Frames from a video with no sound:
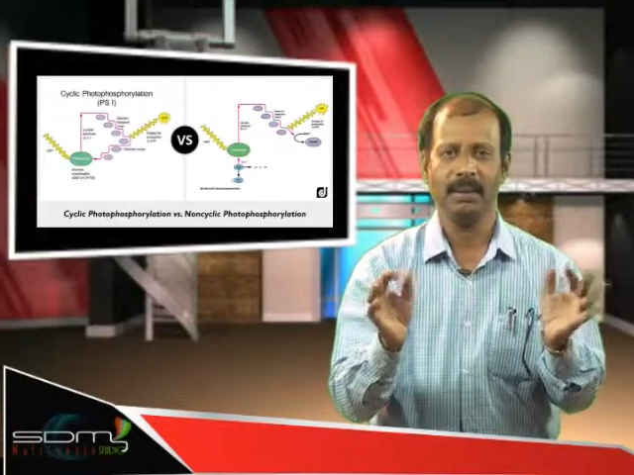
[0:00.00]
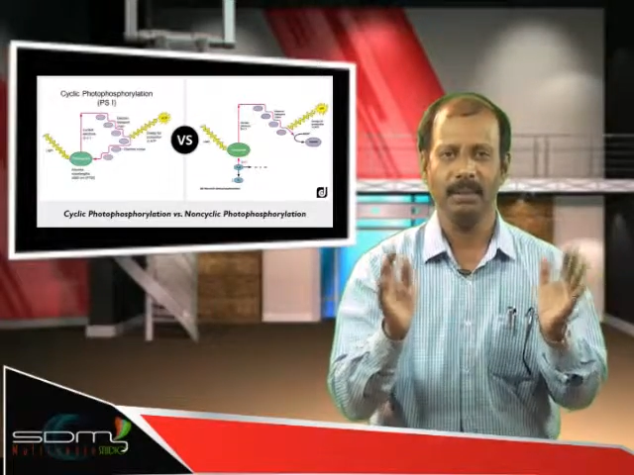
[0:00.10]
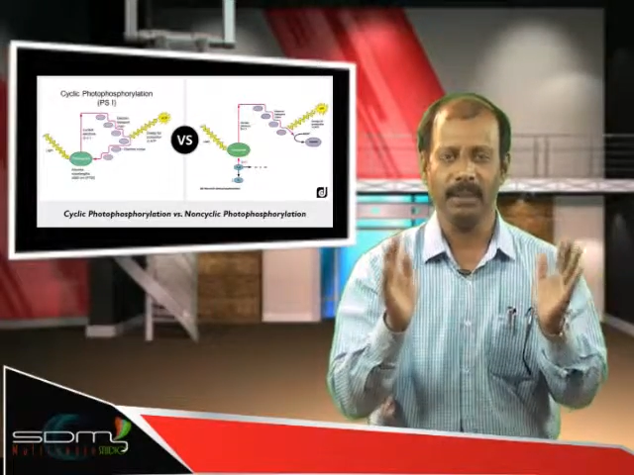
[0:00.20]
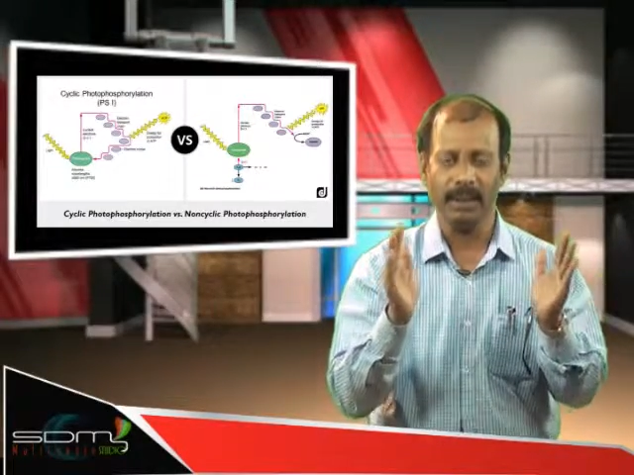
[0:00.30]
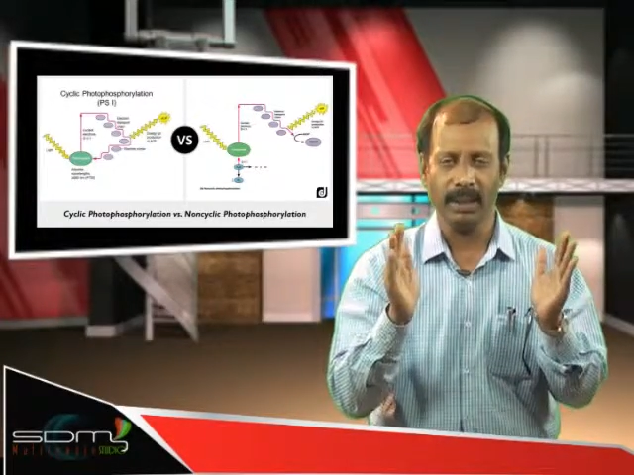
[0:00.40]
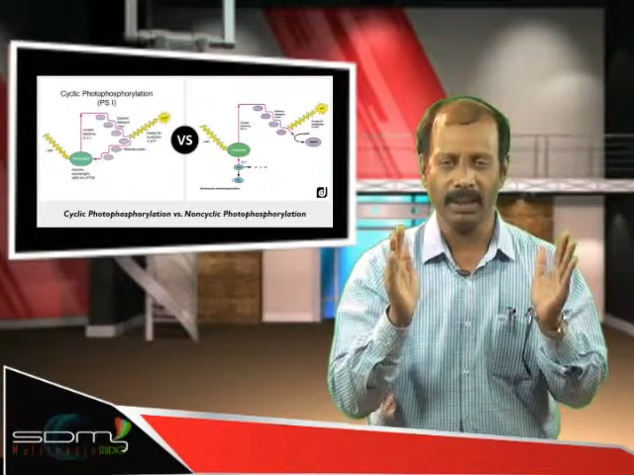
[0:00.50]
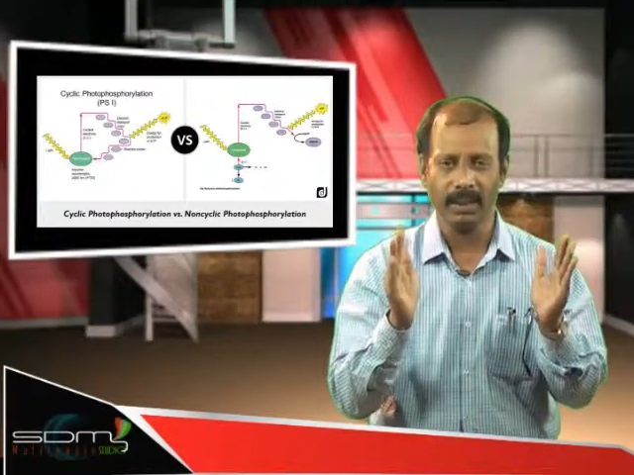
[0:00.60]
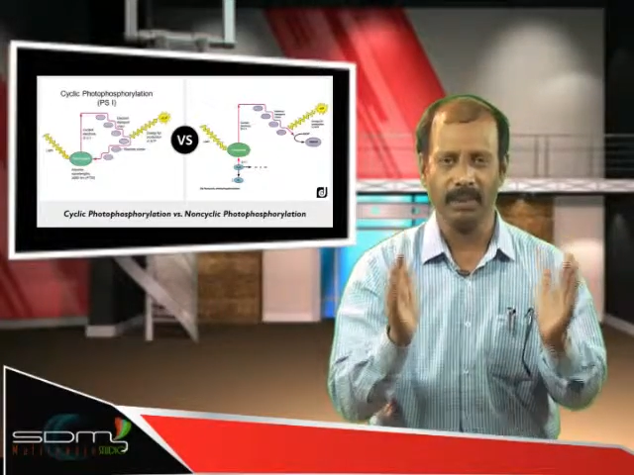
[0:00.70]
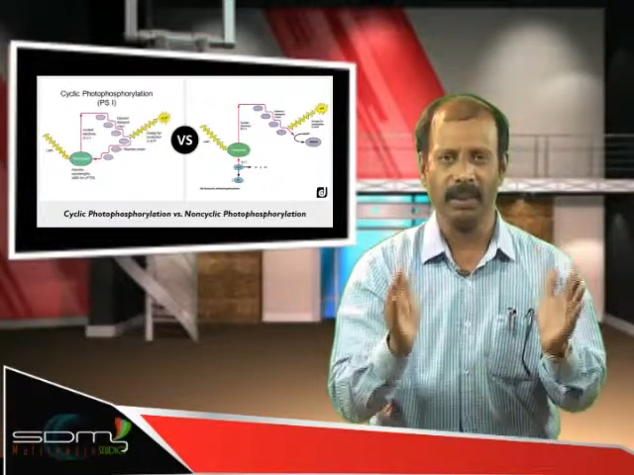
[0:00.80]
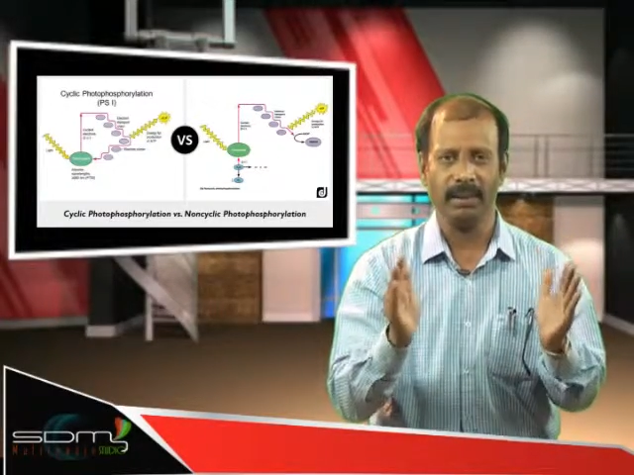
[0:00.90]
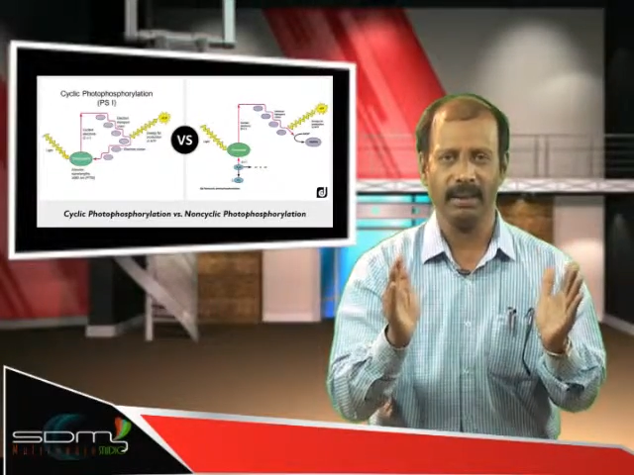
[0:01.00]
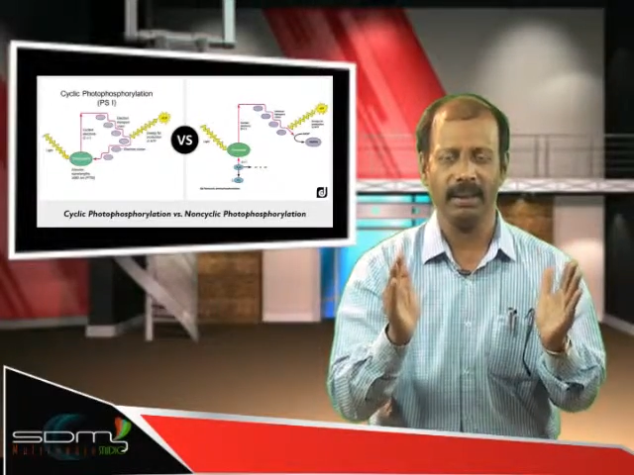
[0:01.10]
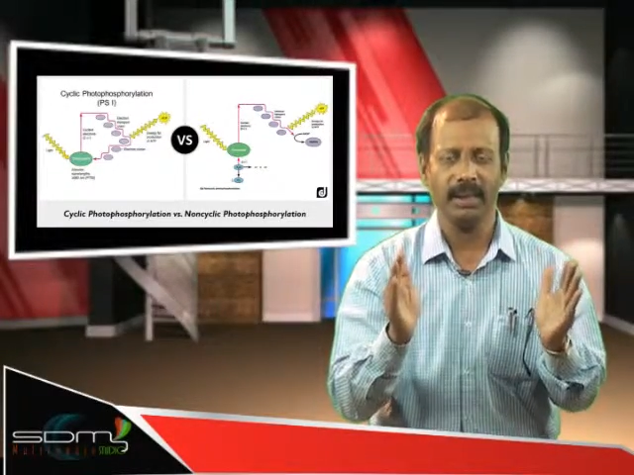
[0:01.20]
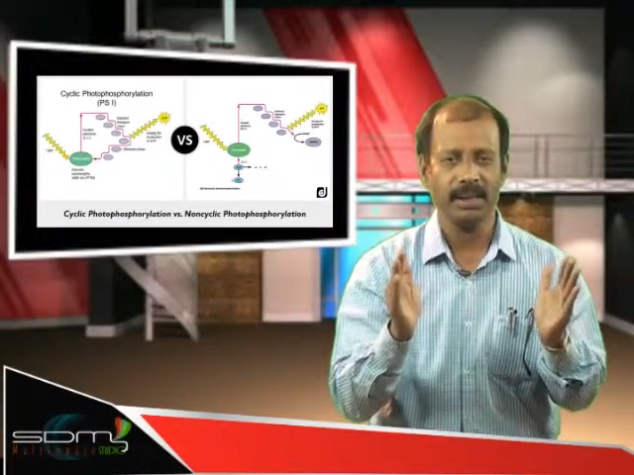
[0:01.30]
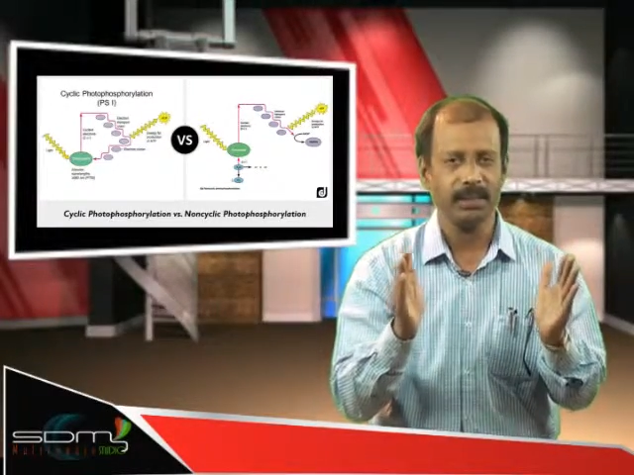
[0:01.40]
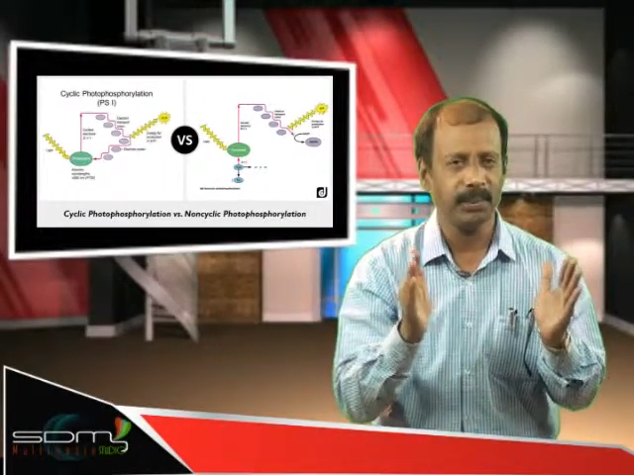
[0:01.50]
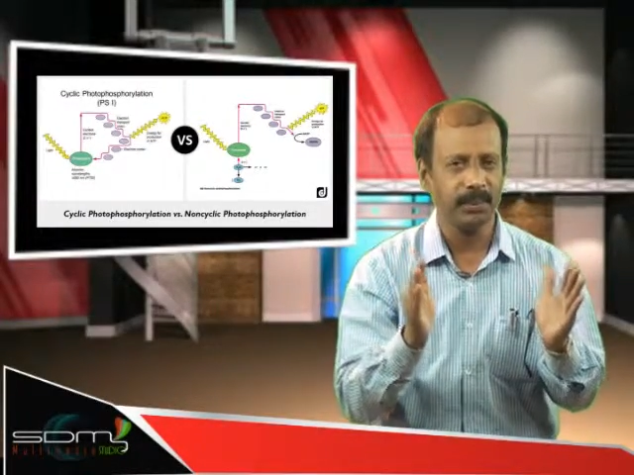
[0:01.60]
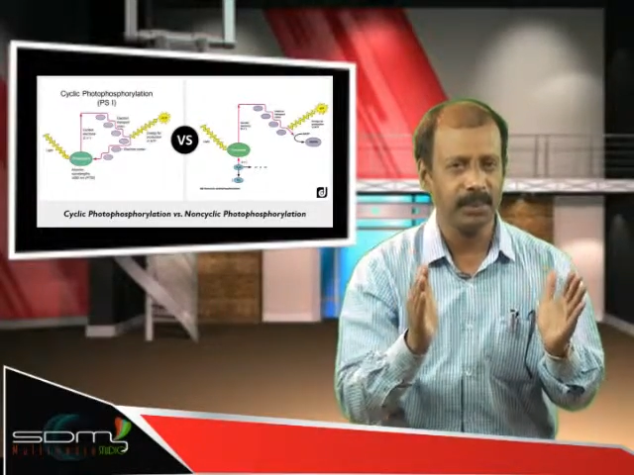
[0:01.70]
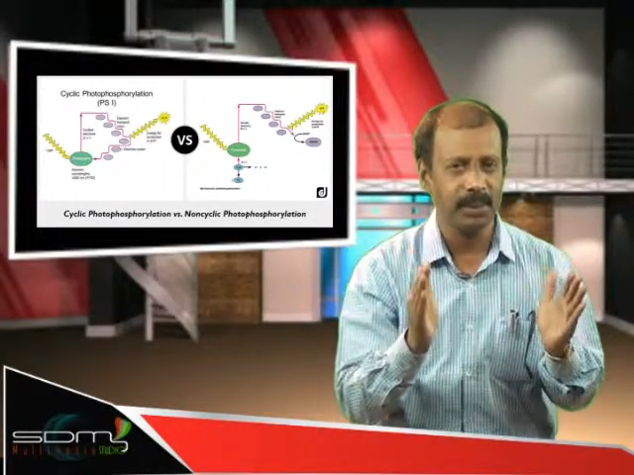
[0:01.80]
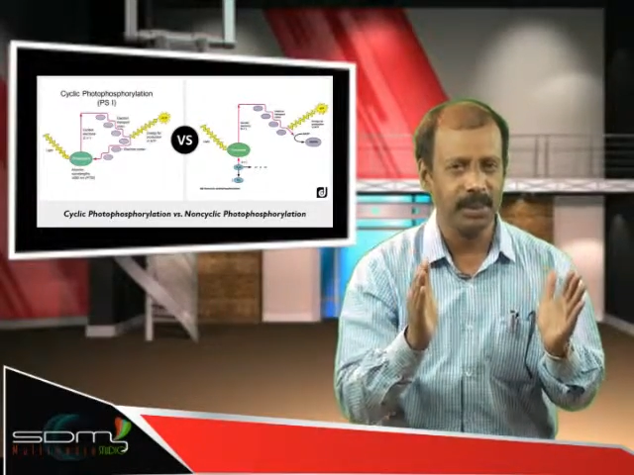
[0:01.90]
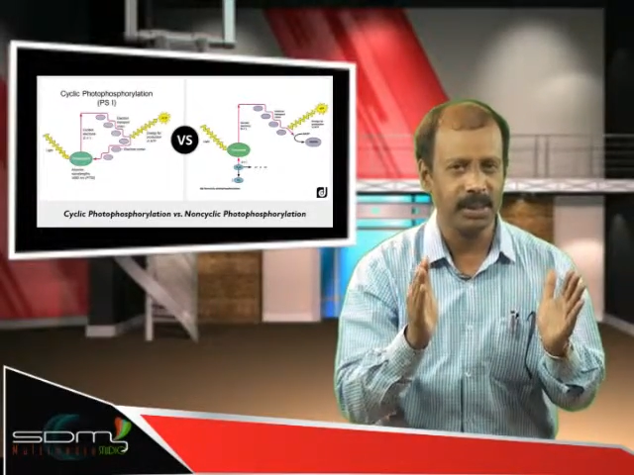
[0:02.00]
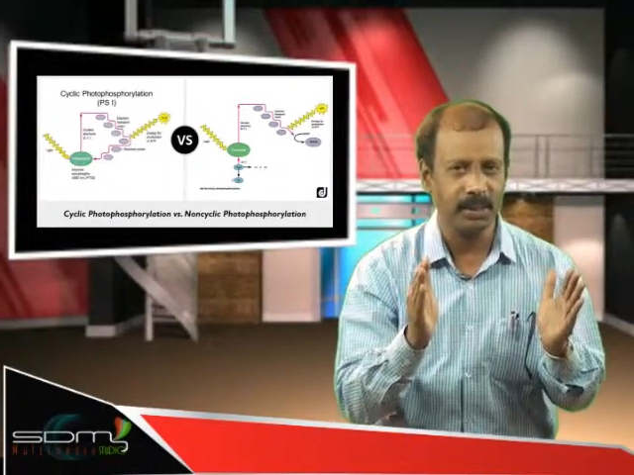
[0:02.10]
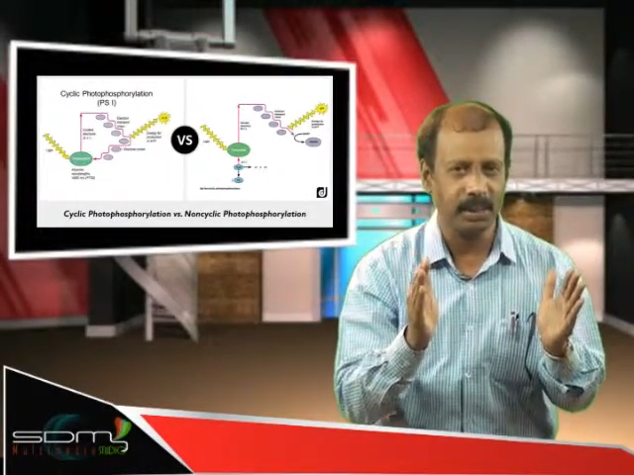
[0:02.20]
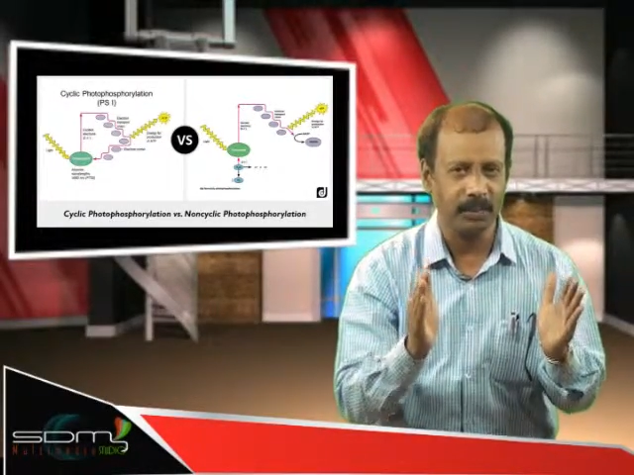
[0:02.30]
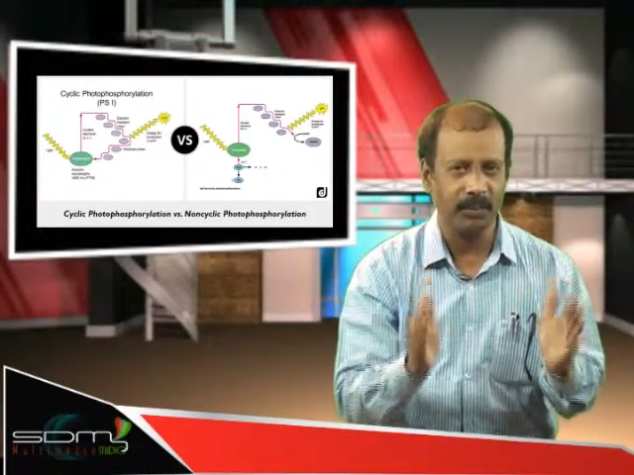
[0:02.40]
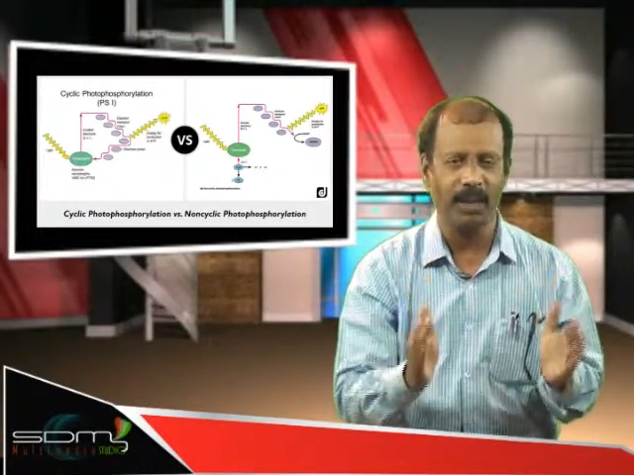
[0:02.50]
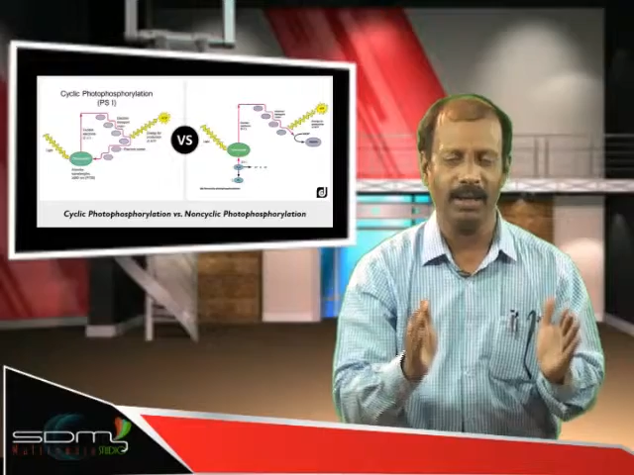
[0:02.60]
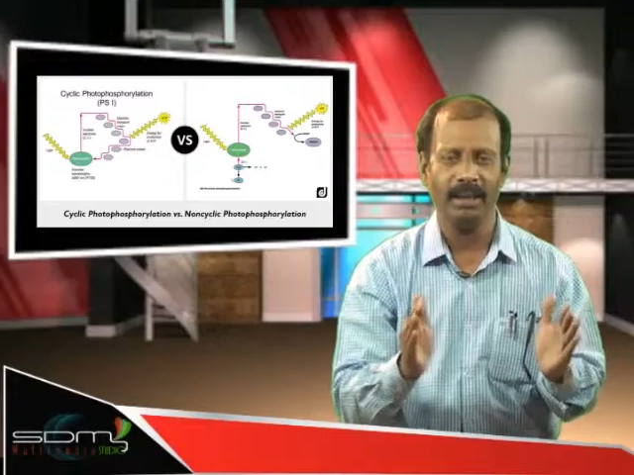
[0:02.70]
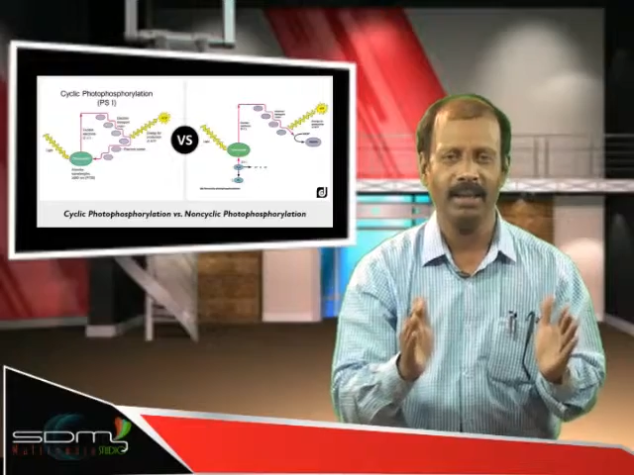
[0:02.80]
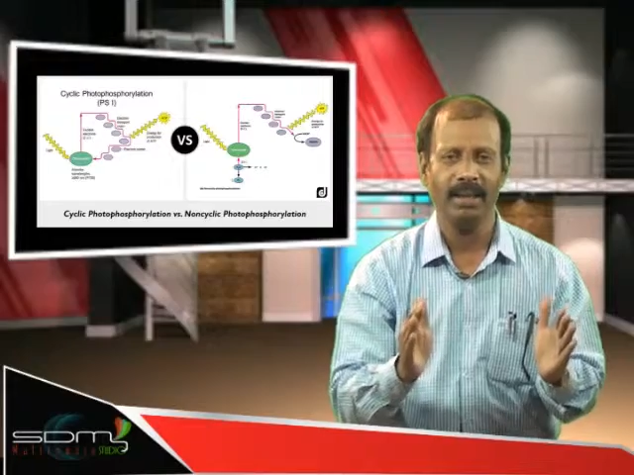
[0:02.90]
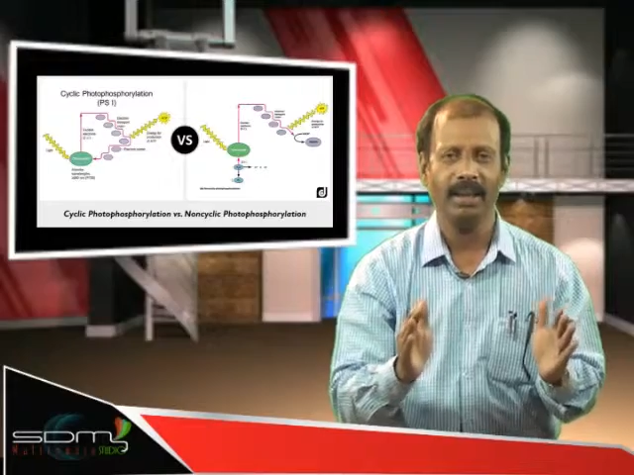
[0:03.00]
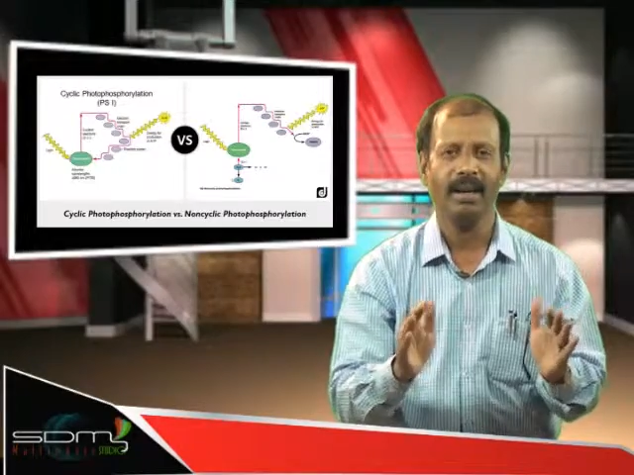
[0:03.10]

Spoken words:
PS1, that is photosystem 1,